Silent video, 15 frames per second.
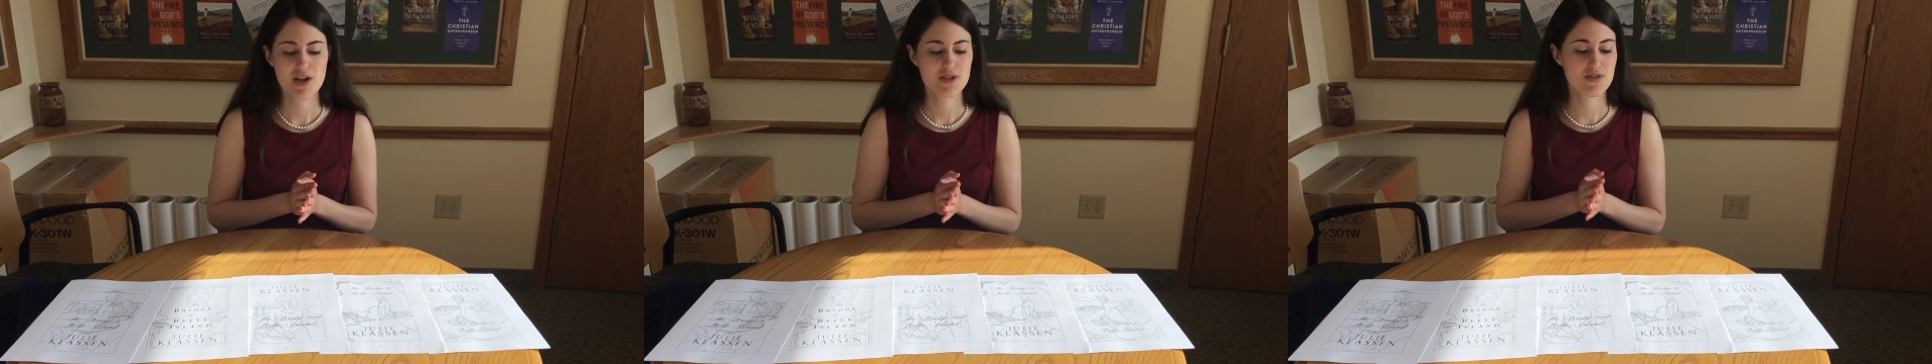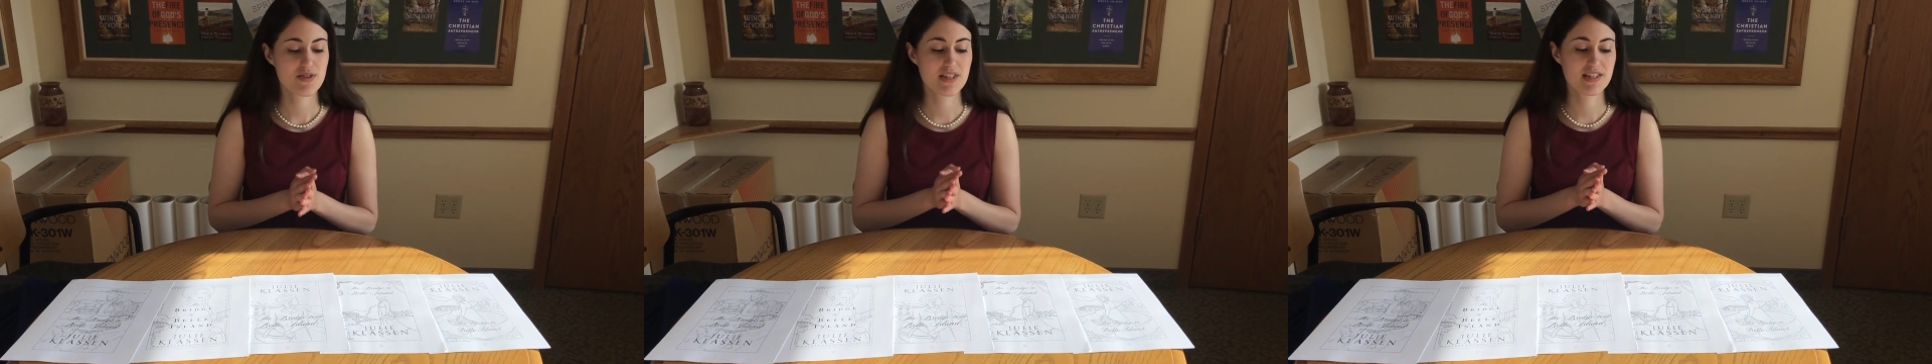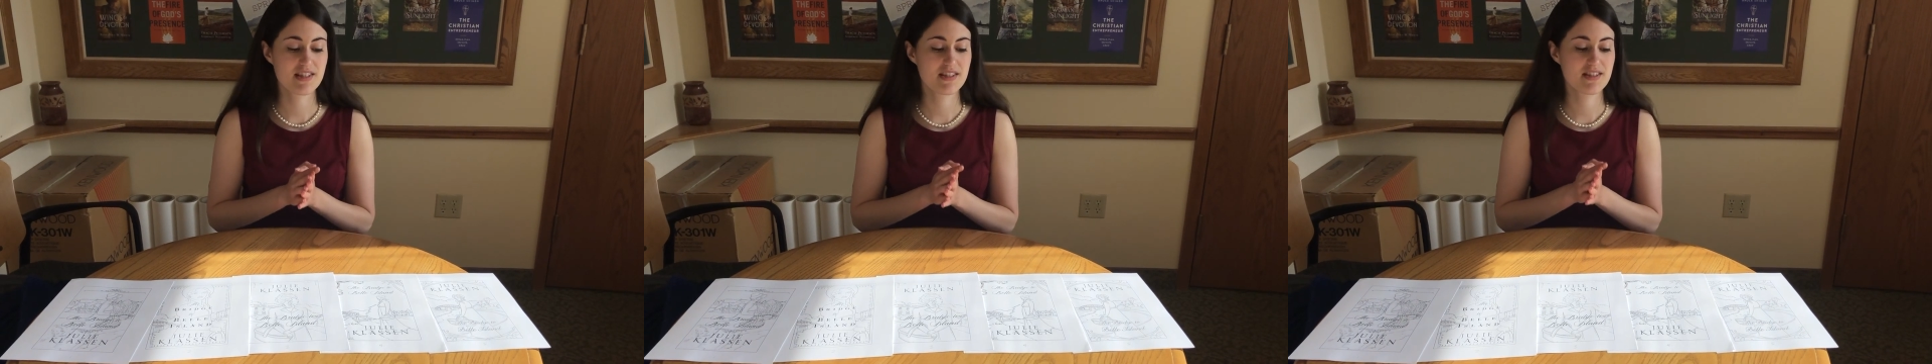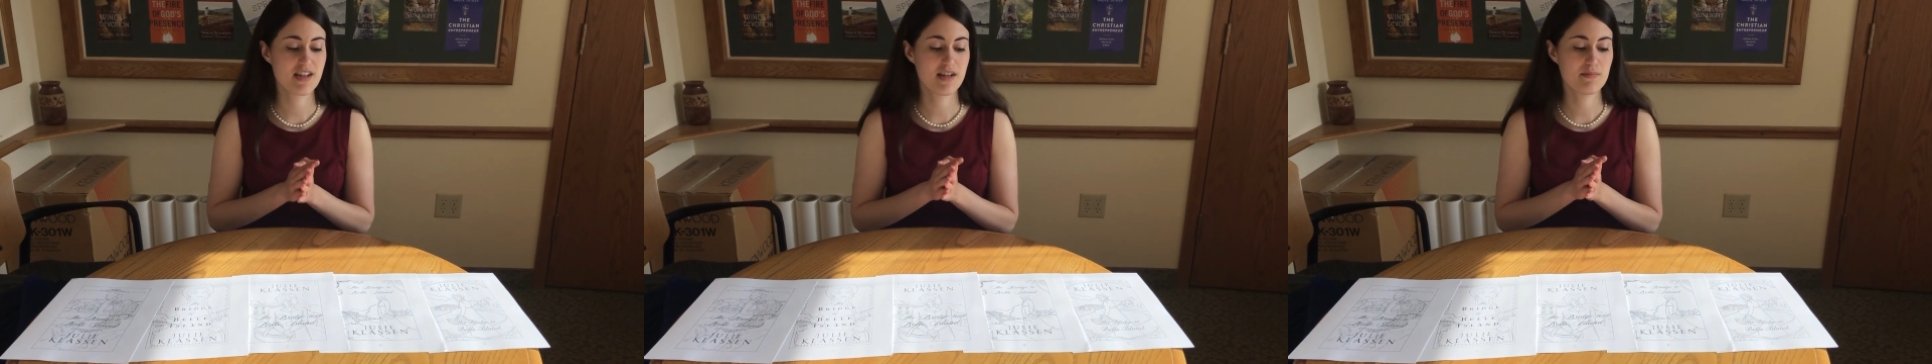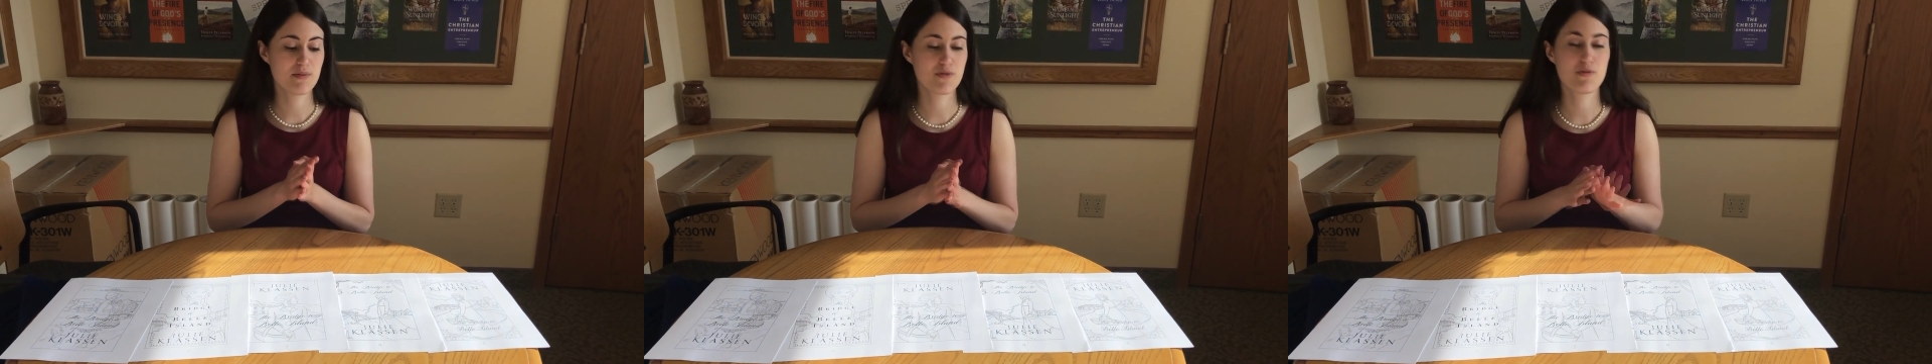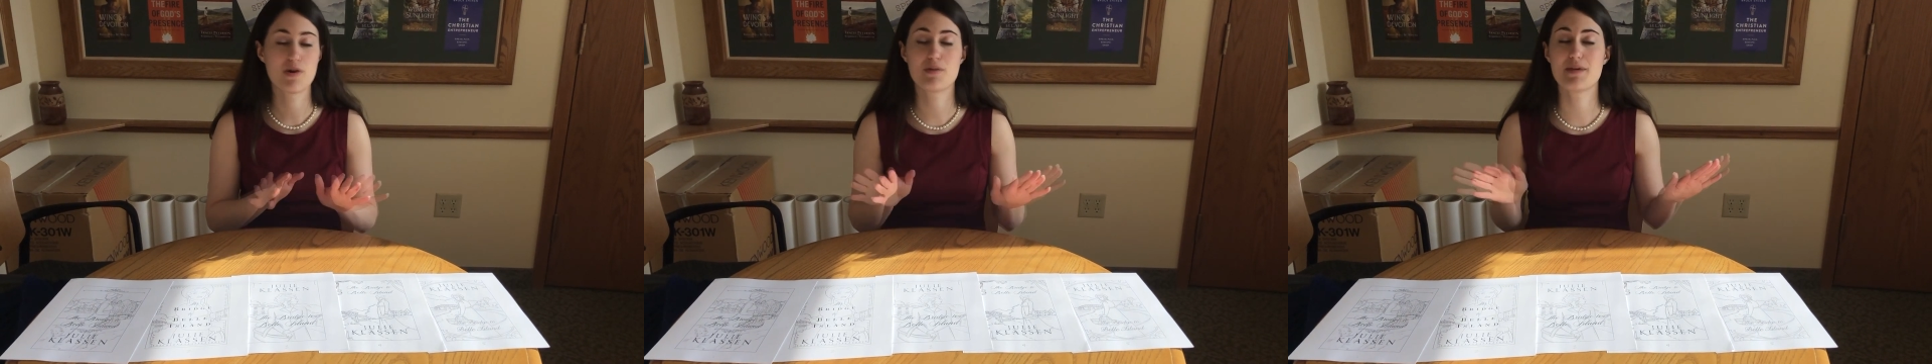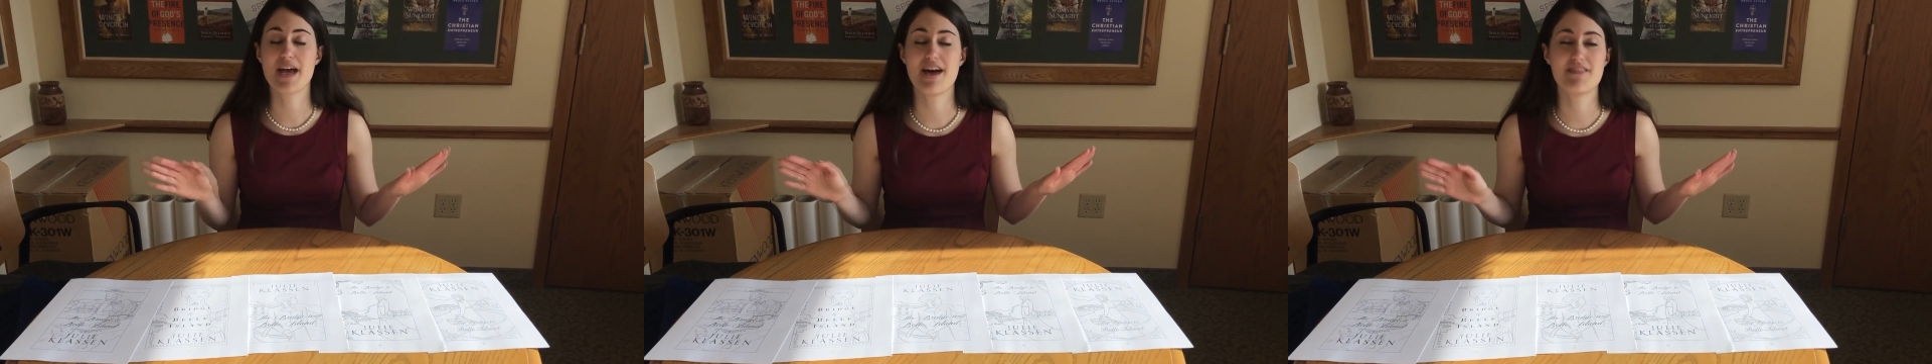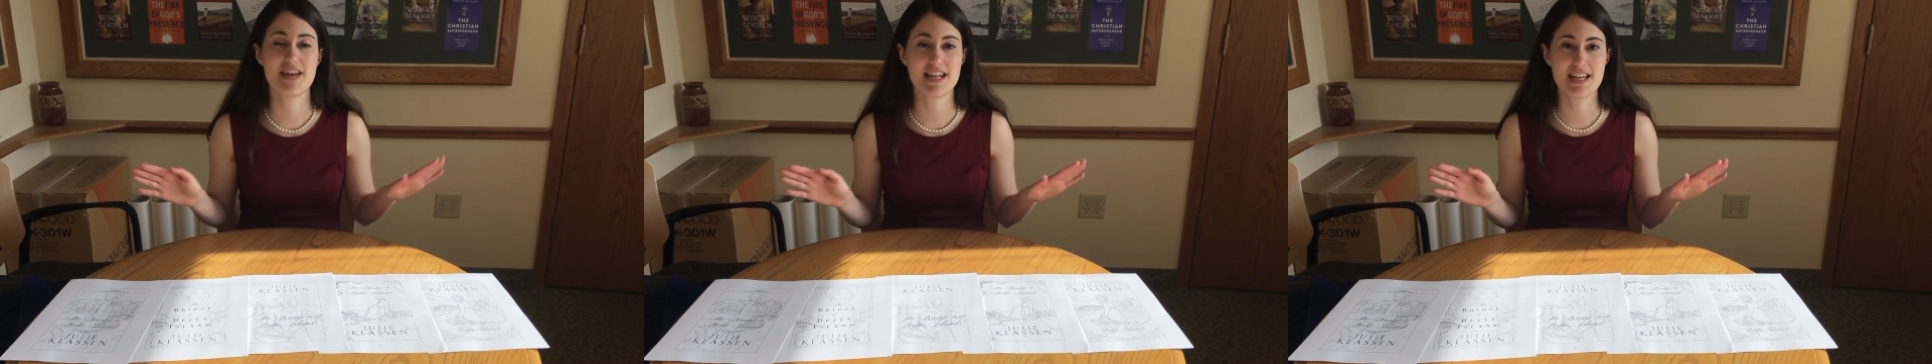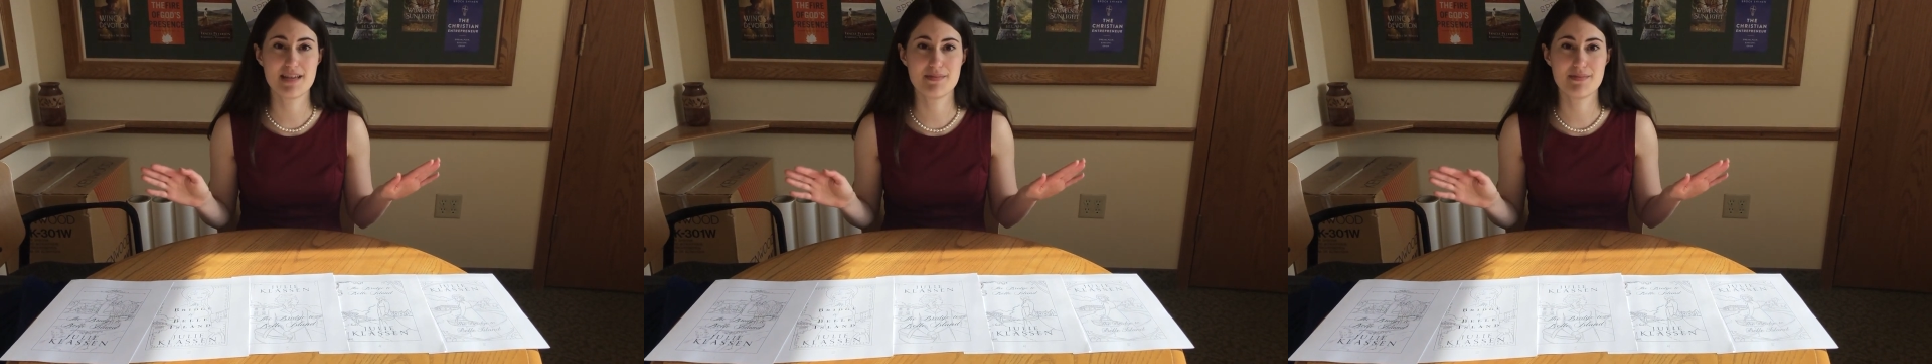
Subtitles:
So this is done before we have any